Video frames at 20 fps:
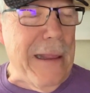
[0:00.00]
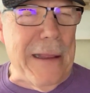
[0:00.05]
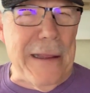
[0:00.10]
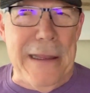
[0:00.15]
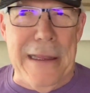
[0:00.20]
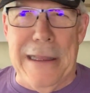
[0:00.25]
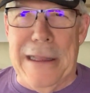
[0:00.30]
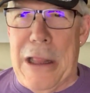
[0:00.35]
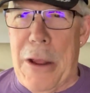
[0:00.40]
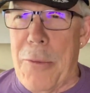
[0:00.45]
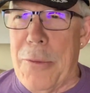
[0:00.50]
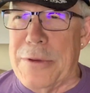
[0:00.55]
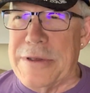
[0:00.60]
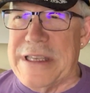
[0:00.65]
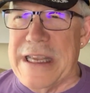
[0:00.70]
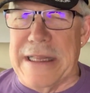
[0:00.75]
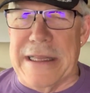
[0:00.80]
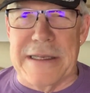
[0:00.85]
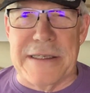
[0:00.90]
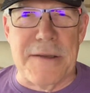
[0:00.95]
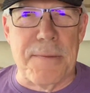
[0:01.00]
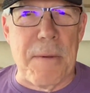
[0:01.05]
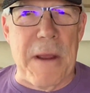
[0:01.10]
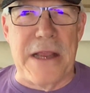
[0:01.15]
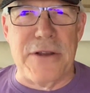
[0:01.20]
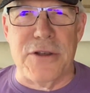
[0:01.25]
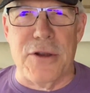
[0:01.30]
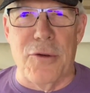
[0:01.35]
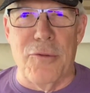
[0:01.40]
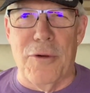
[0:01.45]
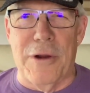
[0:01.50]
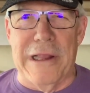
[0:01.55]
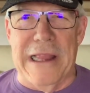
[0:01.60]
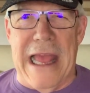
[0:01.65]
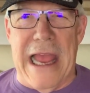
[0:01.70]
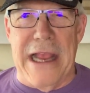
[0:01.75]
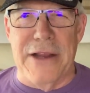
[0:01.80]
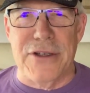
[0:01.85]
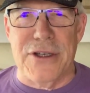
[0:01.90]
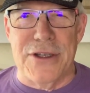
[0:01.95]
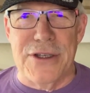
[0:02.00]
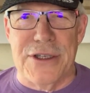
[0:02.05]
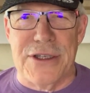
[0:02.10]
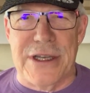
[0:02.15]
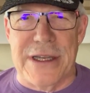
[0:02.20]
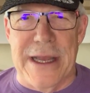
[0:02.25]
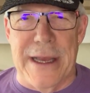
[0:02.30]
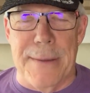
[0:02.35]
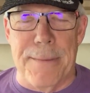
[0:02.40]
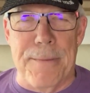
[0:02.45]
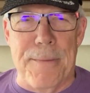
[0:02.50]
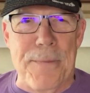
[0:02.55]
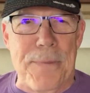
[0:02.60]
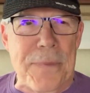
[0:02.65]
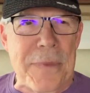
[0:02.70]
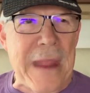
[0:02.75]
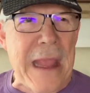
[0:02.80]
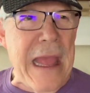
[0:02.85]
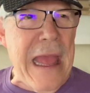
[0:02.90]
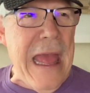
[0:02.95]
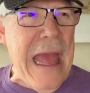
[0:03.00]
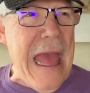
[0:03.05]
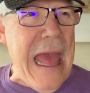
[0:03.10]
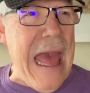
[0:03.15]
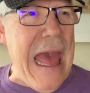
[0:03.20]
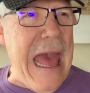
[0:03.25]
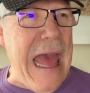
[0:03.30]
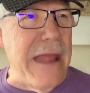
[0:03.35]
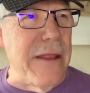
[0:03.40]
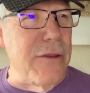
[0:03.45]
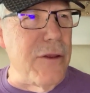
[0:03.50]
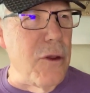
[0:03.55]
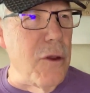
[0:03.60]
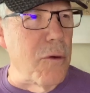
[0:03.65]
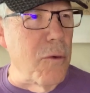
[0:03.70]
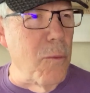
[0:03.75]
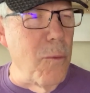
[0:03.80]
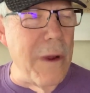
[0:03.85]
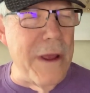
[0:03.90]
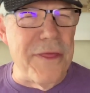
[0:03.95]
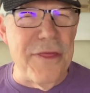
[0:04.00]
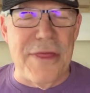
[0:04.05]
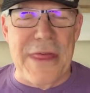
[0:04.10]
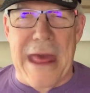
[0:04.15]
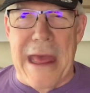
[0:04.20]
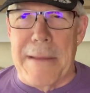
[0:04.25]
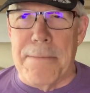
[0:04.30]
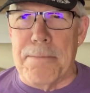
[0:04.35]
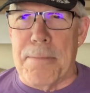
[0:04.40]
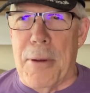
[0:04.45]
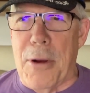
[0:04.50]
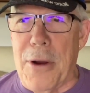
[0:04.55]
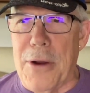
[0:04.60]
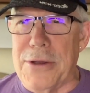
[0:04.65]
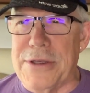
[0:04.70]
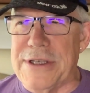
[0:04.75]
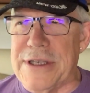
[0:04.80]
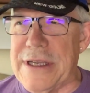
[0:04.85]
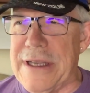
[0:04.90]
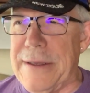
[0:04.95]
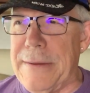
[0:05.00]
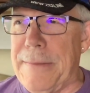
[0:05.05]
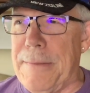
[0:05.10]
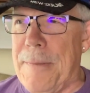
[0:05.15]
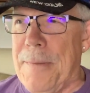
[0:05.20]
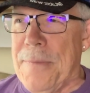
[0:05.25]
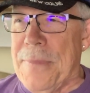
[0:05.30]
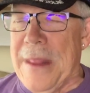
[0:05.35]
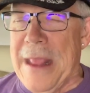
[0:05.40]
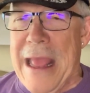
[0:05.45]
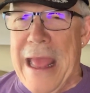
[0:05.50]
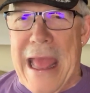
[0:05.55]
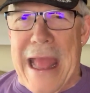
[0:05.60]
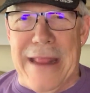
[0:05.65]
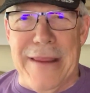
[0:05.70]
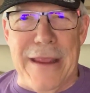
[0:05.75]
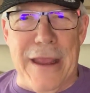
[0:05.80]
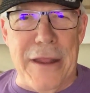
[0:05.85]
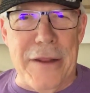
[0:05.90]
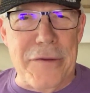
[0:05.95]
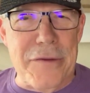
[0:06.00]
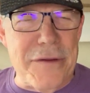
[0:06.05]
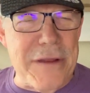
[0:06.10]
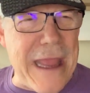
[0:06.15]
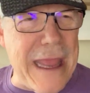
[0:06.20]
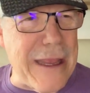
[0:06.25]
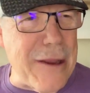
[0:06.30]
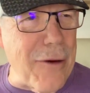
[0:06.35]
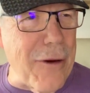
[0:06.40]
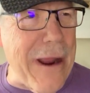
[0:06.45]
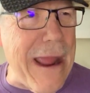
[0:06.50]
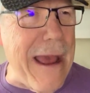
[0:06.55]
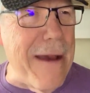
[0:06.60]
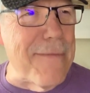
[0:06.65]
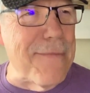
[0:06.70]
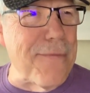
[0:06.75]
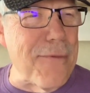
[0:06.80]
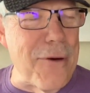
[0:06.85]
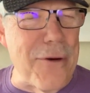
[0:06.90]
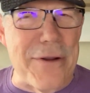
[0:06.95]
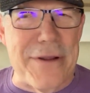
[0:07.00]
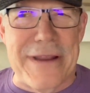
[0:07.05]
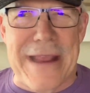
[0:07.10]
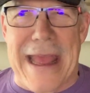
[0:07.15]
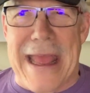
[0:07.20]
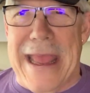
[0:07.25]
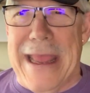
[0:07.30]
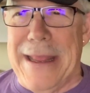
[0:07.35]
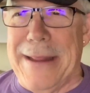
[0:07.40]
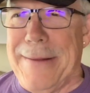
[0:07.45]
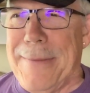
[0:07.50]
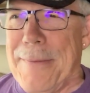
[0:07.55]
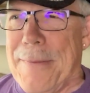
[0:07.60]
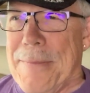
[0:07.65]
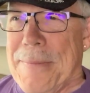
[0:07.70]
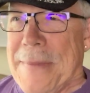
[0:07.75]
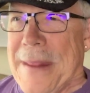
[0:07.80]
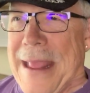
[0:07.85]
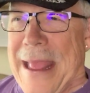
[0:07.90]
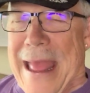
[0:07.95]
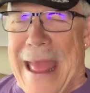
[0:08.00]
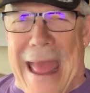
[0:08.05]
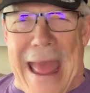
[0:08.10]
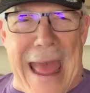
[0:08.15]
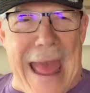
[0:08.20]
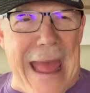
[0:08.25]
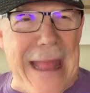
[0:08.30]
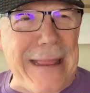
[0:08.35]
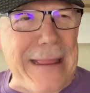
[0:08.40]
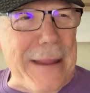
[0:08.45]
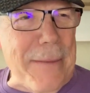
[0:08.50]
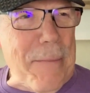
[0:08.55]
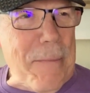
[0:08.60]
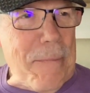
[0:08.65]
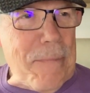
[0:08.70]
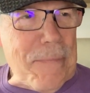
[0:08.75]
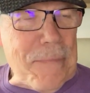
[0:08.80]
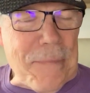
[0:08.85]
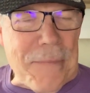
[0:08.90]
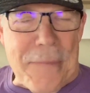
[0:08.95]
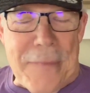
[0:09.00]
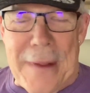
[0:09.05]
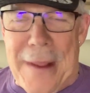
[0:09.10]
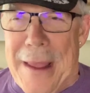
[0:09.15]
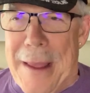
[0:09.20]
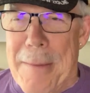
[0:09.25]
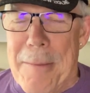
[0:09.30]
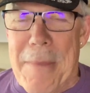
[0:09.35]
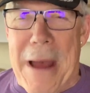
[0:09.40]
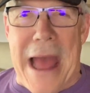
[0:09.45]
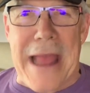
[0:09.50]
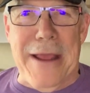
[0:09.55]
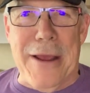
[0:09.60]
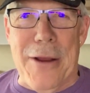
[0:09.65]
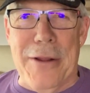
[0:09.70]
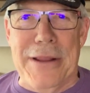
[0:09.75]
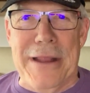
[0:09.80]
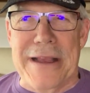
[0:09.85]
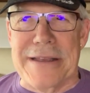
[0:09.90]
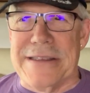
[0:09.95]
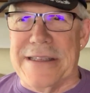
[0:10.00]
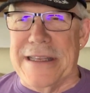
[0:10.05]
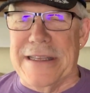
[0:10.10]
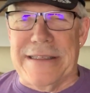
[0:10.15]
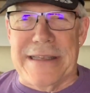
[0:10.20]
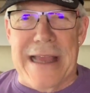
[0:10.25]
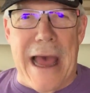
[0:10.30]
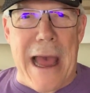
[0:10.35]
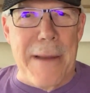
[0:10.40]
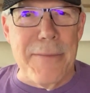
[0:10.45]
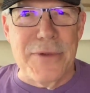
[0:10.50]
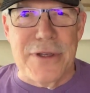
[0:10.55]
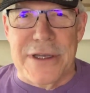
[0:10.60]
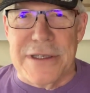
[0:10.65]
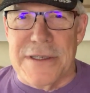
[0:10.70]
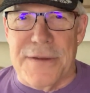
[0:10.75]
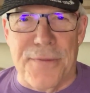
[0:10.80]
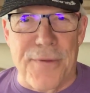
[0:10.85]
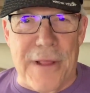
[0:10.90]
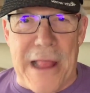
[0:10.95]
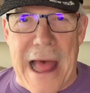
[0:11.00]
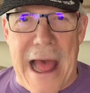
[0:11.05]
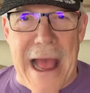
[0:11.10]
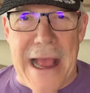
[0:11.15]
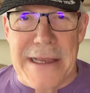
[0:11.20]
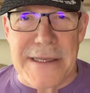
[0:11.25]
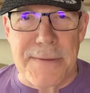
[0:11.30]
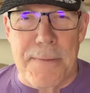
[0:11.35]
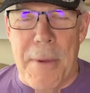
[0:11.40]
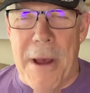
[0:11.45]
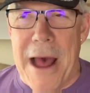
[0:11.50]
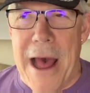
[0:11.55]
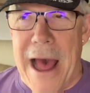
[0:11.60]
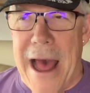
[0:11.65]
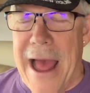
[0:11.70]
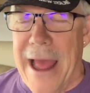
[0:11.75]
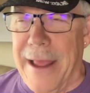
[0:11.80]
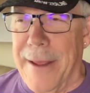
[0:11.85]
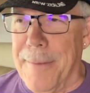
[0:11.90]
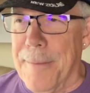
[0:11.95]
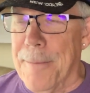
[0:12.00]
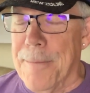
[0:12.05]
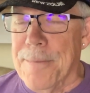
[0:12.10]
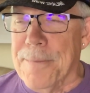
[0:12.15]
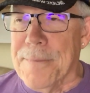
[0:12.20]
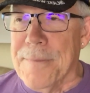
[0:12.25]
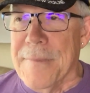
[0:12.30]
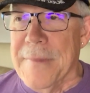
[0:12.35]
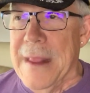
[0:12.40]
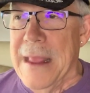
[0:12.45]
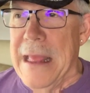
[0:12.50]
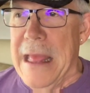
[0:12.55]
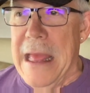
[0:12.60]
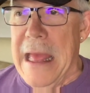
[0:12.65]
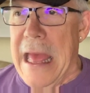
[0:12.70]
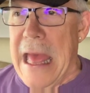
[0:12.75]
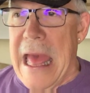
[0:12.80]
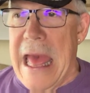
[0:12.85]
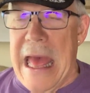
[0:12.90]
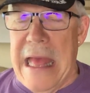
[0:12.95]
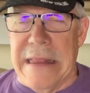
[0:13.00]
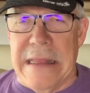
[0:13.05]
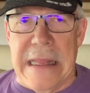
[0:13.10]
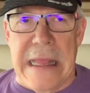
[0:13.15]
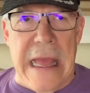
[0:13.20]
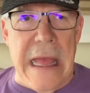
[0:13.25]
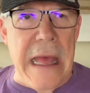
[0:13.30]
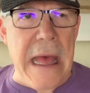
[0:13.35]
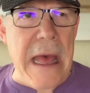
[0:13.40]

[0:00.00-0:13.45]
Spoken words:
was in a special relationship, and you're with that person and you take her out for a date, and my goodness, the time just flies by. And